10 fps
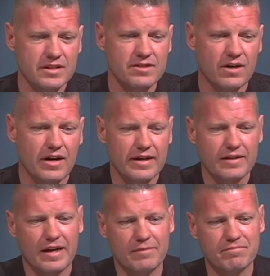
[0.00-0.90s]
So
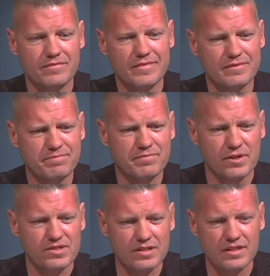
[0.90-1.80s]
I, I'm
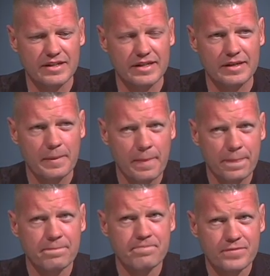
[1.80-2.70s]
personally
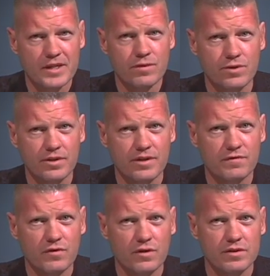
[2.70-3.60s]
rooting
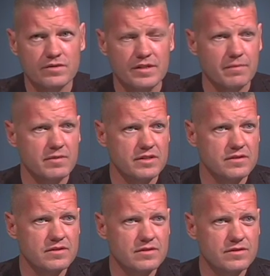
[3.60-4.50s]
for
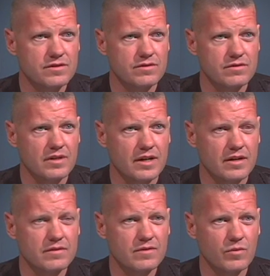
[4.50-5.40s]
Timmons to
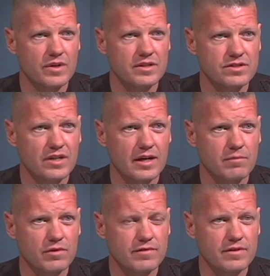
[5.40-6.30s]
uh, win the
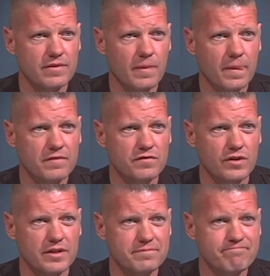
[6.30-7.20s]
job over
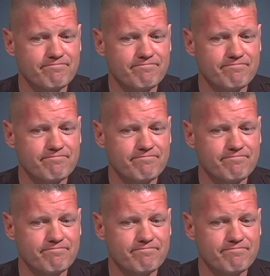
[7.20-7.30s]
Foote.